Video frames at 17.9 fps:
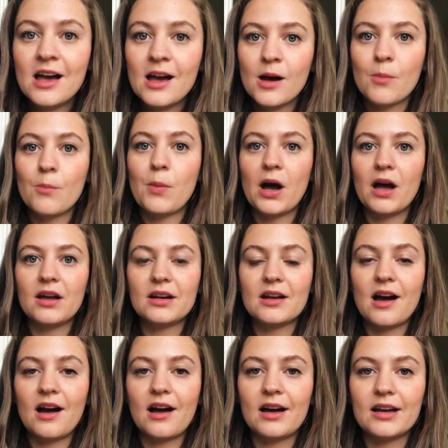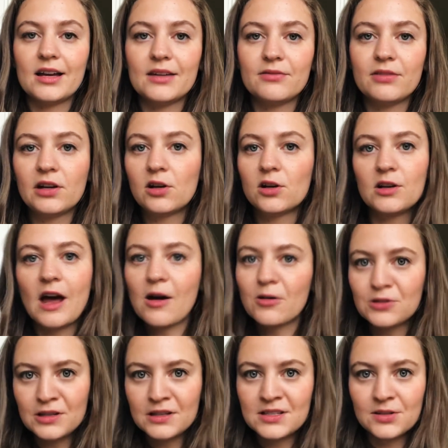but I figured
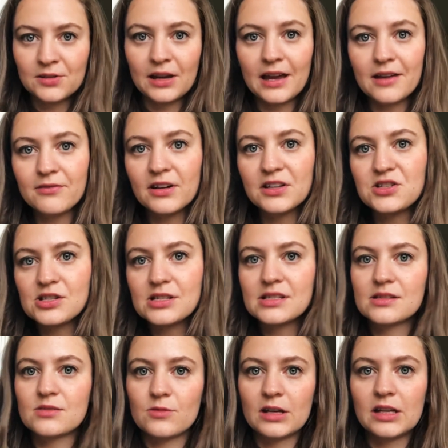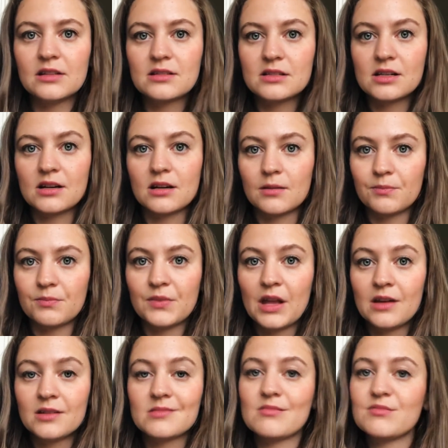out it's okay if I just read some
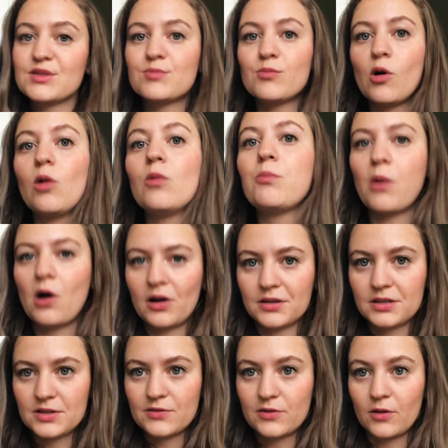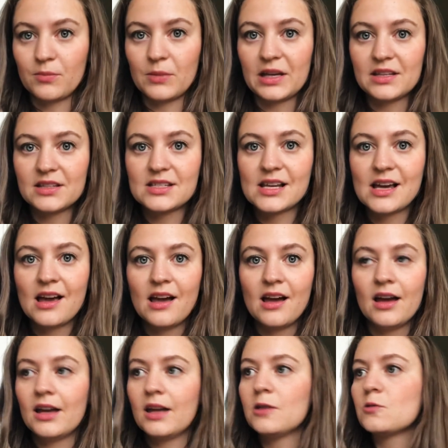small parts from it.
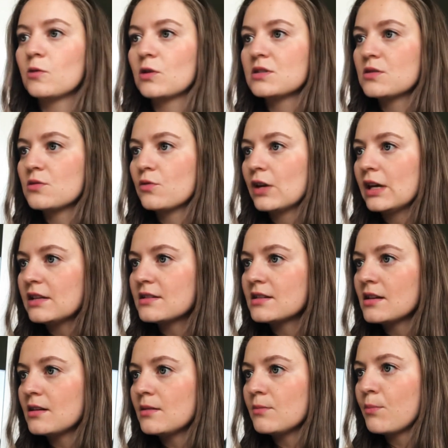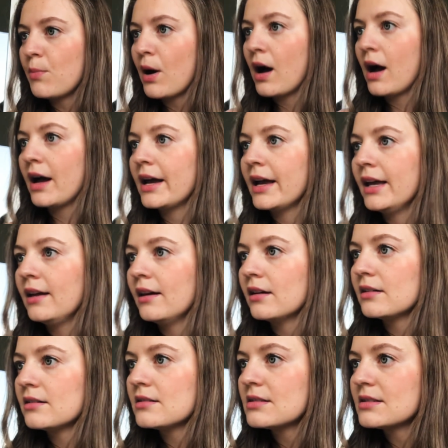It was written by
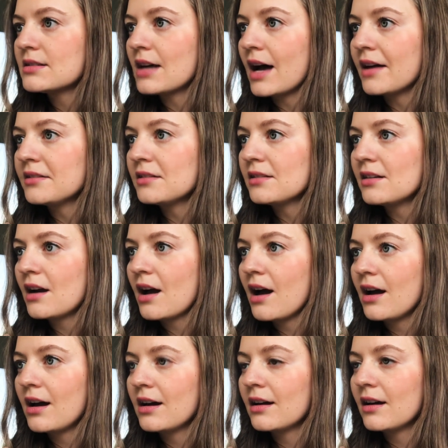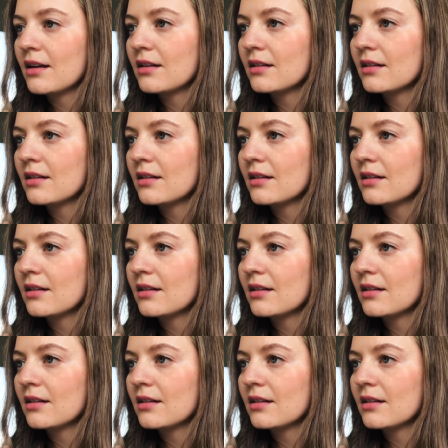Sandra